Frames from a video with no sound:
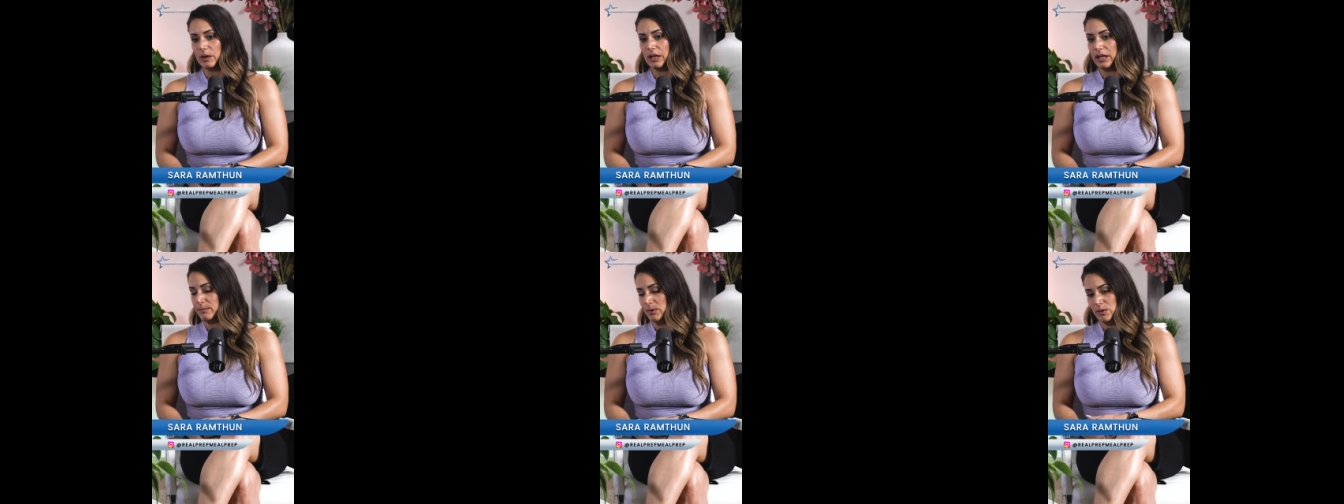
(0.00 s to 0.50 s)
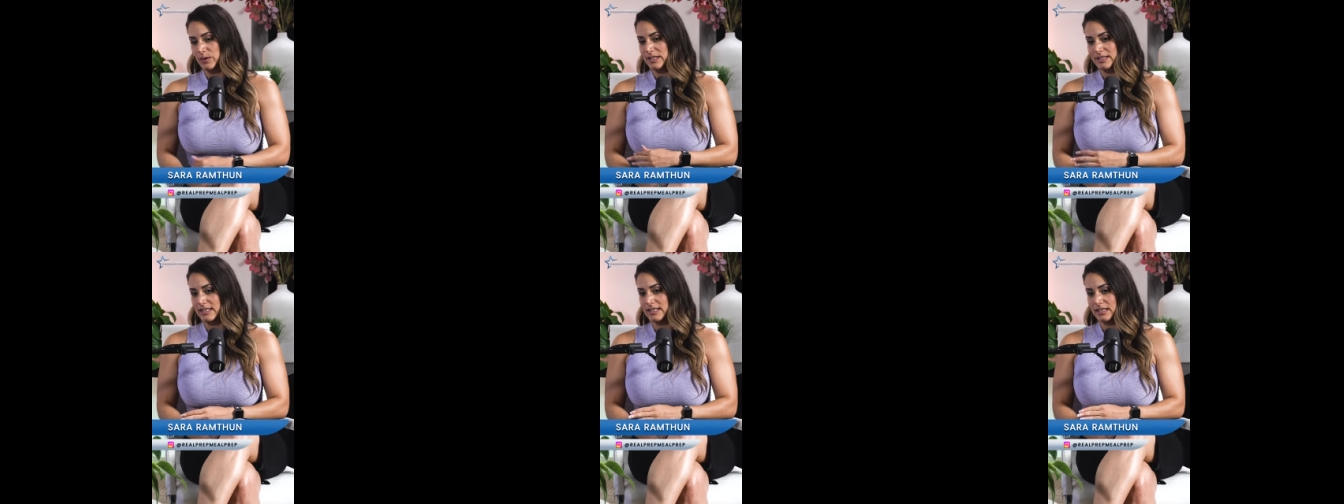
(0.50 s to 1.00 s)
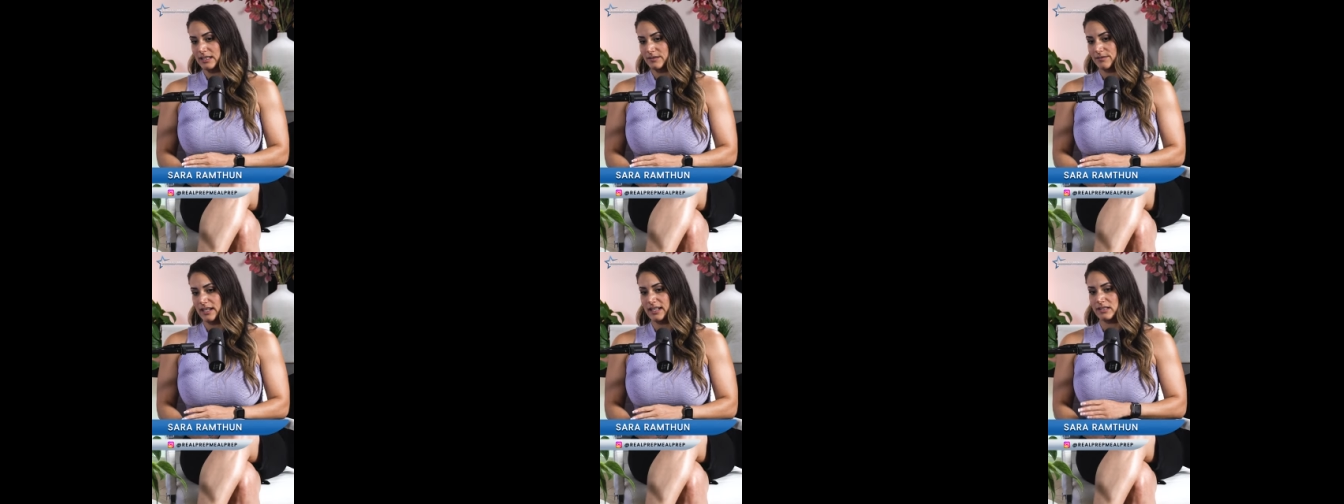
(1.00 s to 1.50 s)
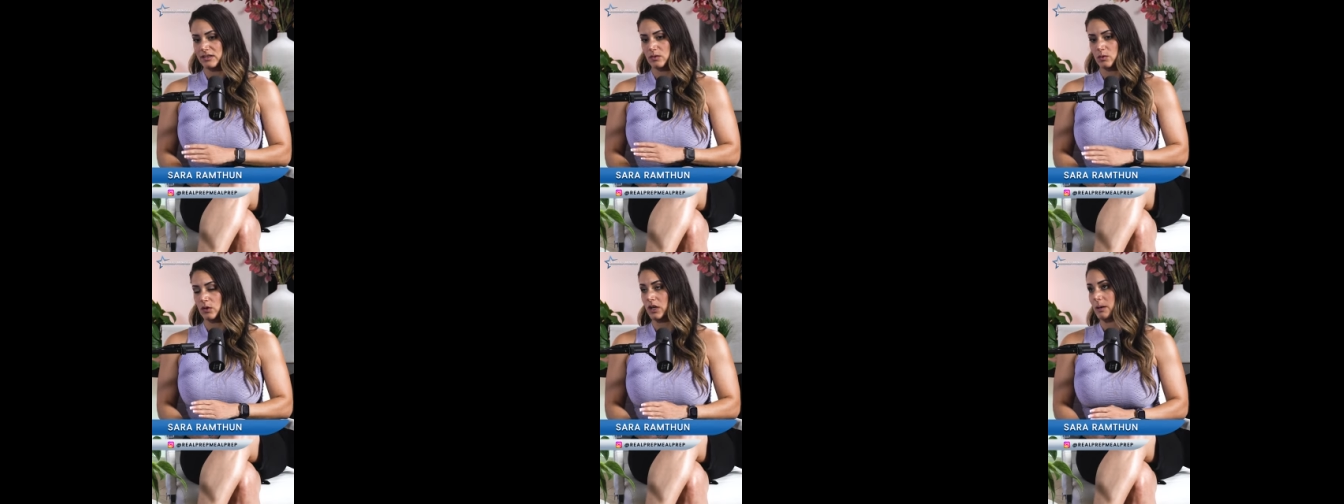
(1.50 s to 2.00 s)
I'm always seeking events
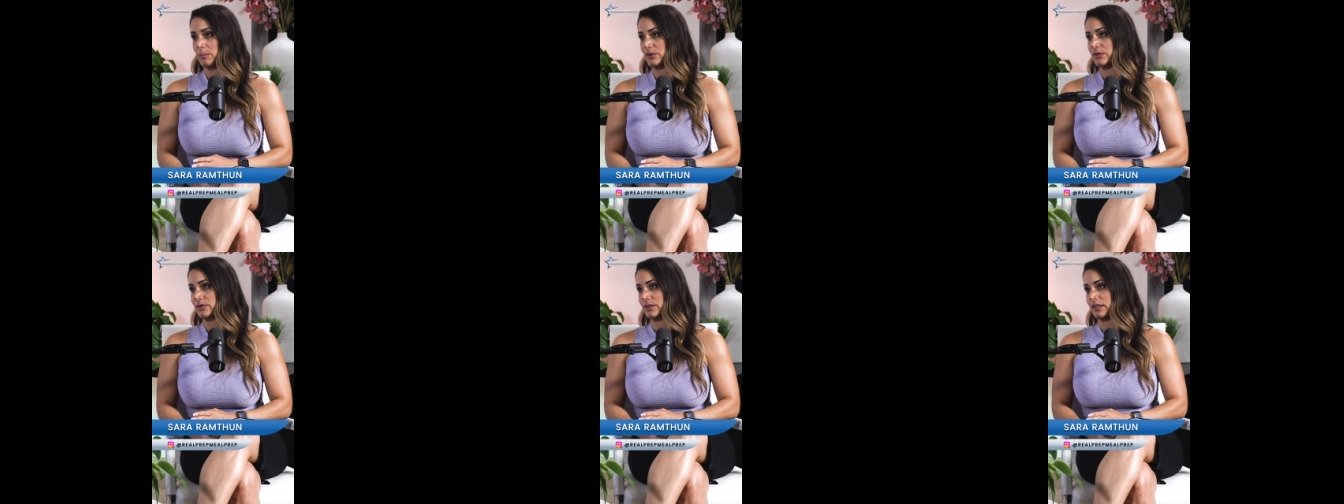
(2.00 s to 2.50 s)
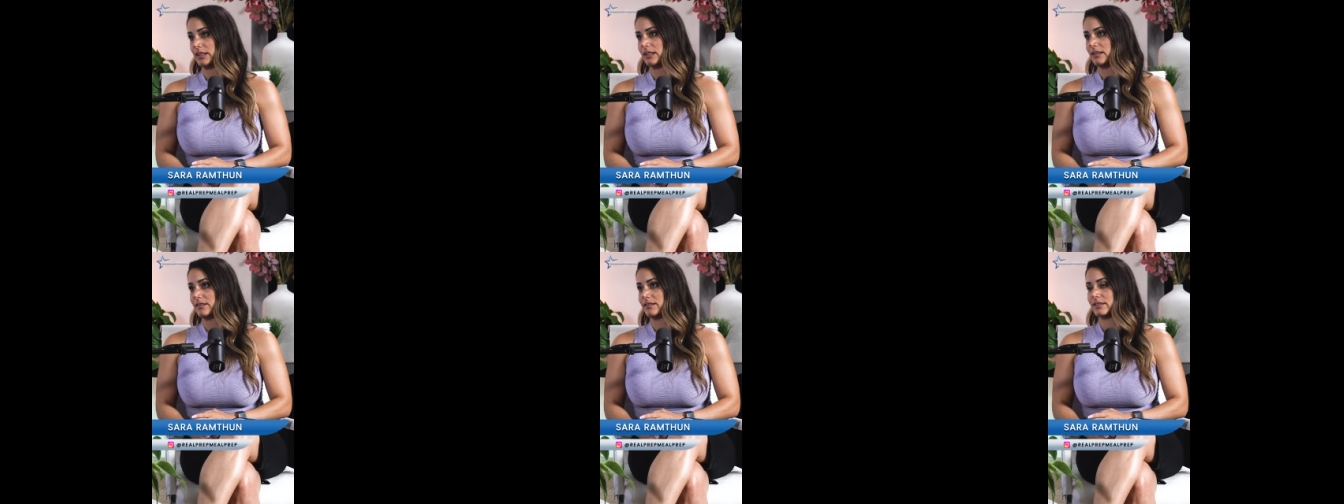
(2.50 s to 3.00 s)
or opportunity.